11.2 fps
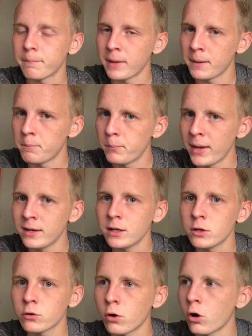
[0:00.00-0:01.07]
and
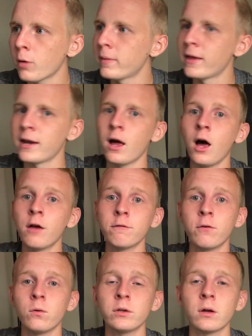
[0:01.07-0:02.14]
bending your arm and then
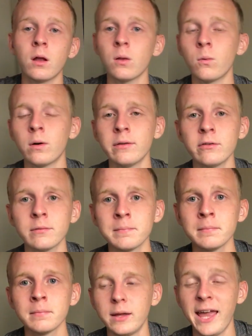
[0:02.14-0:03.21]
unfolding all at
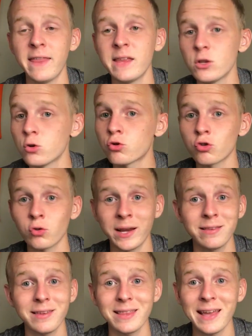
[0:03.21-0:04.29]
once, and then you
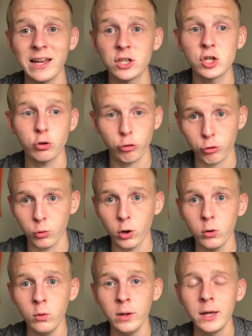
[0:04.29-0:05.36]
translate that to your
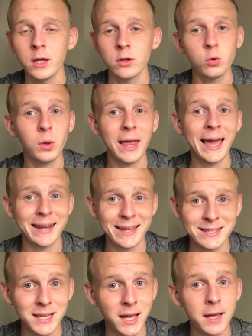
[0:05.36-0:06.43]
throw, you will
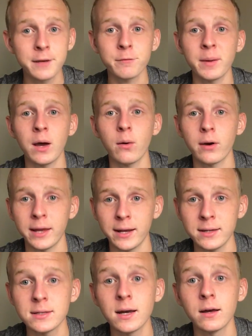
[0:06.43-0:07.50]
add a ton of power
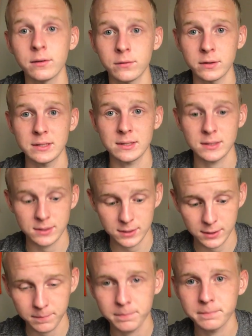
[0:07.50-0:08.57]
and a ton of
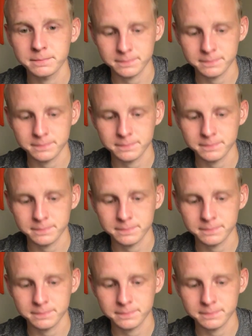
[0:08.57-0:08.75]
consistency.